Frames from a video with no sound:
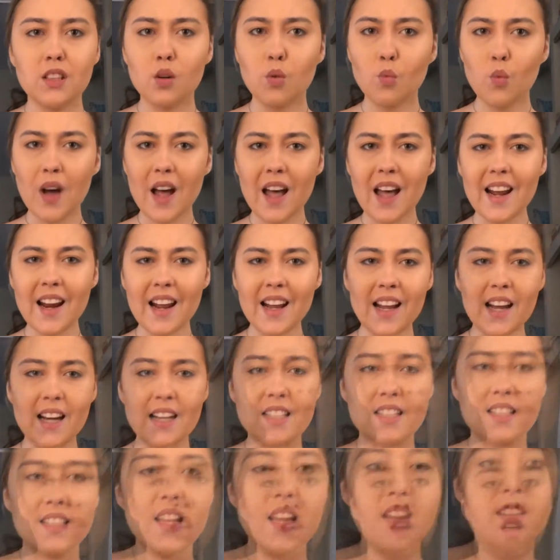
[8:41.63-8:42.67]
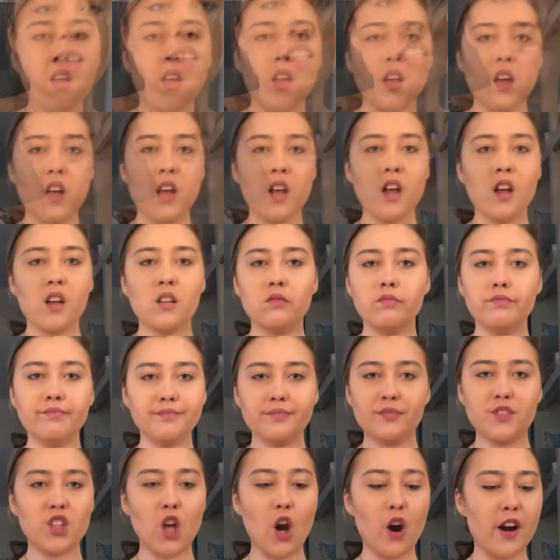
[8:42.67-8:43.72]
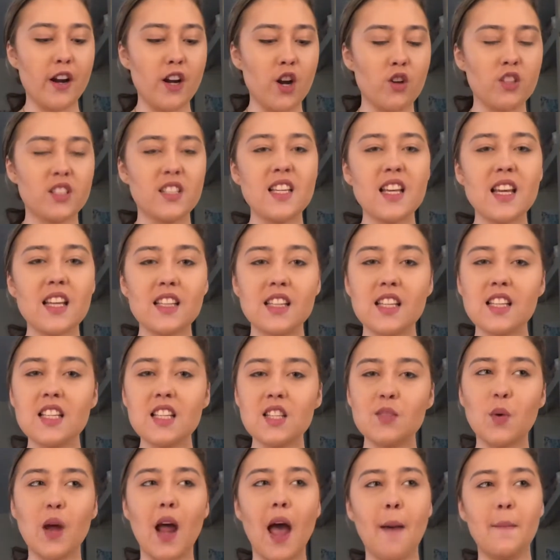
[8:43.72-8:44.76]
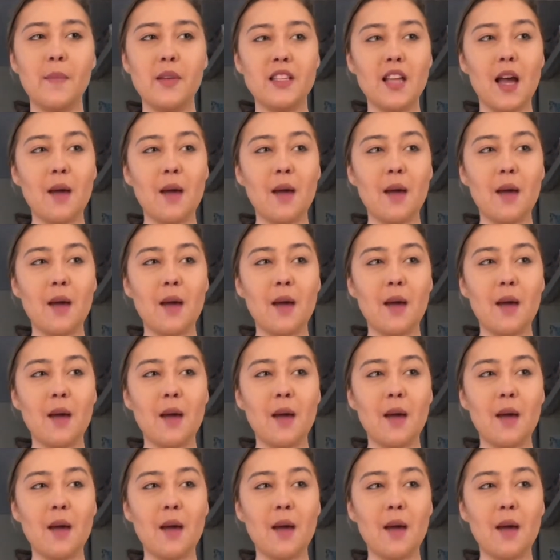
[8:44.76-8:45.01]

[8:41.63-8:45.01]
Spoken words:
Wait, I gotta set this first. Sorry, now see, this is what happens.